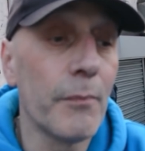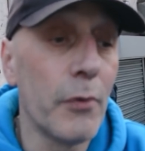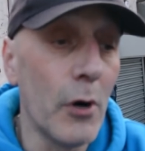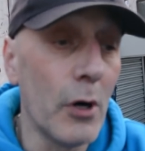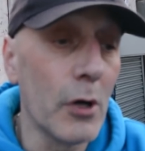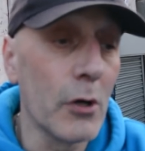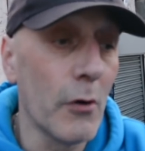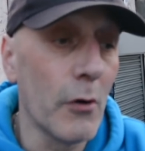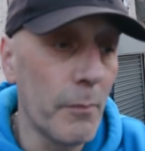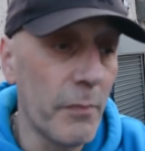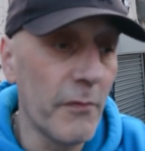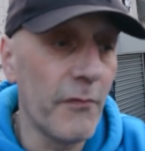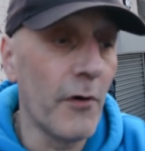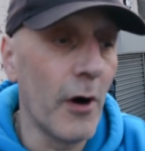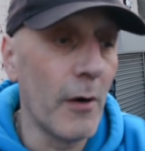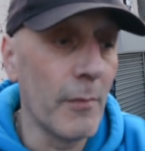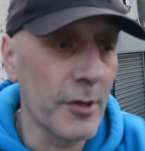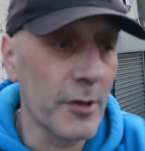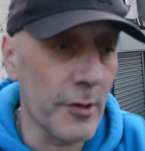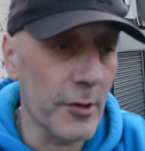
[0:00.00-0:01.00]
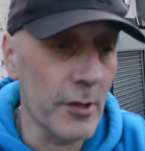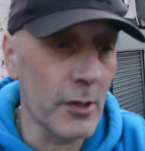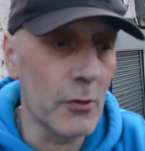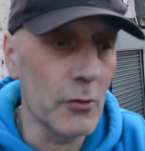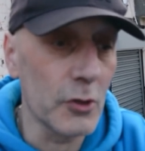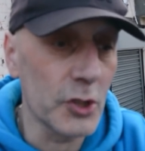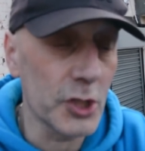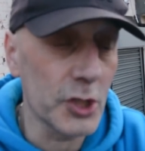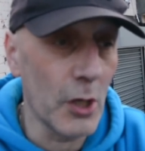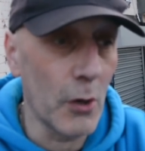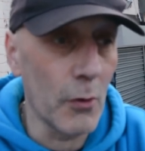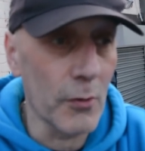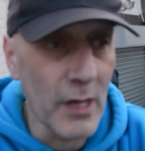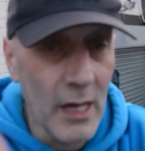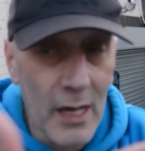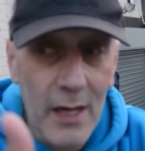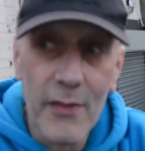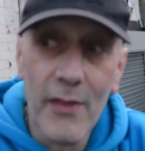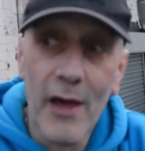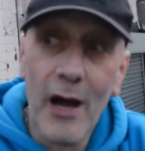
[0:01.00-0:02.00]
put on good performances and good shows,
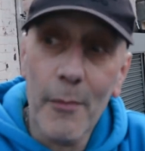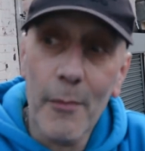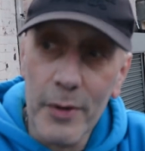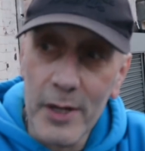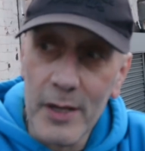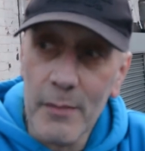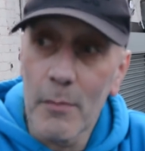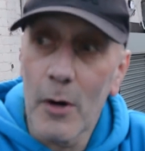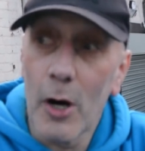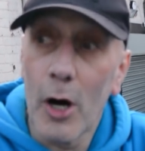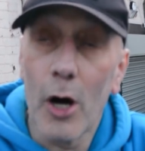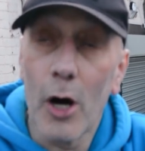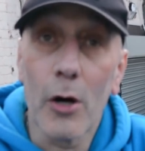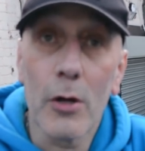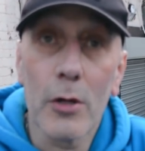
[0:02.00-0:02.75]
that'll bring more